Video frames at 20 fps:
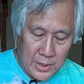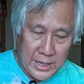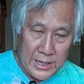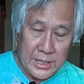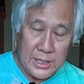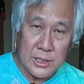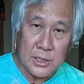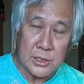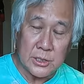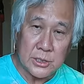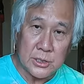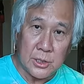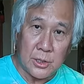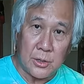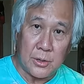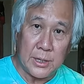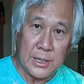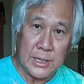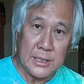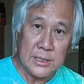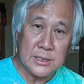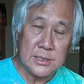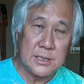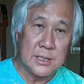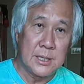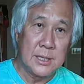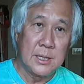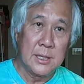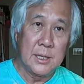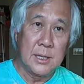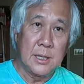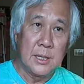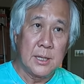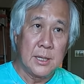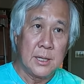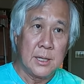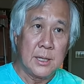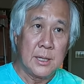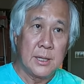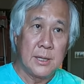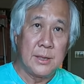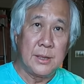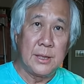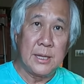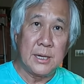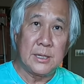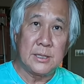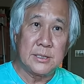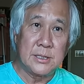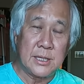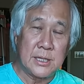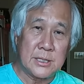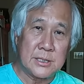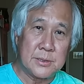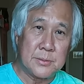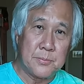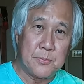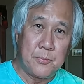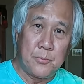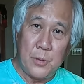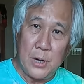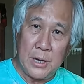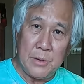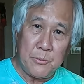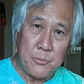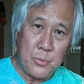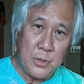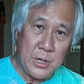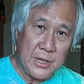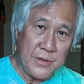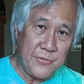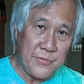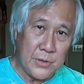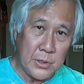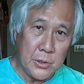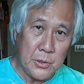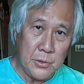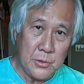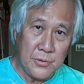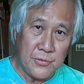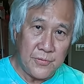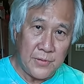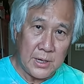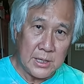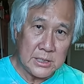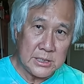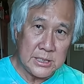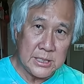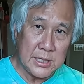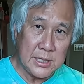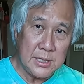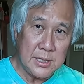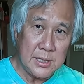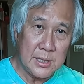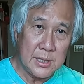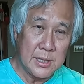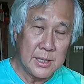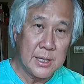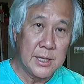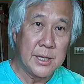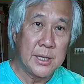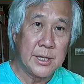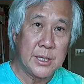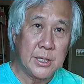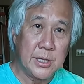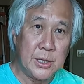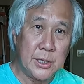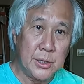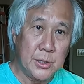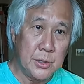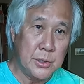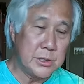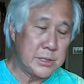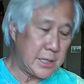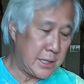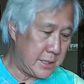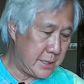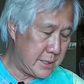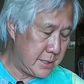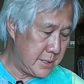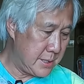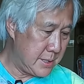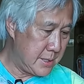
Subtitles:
writing your stories, there's this print preview function. Use it.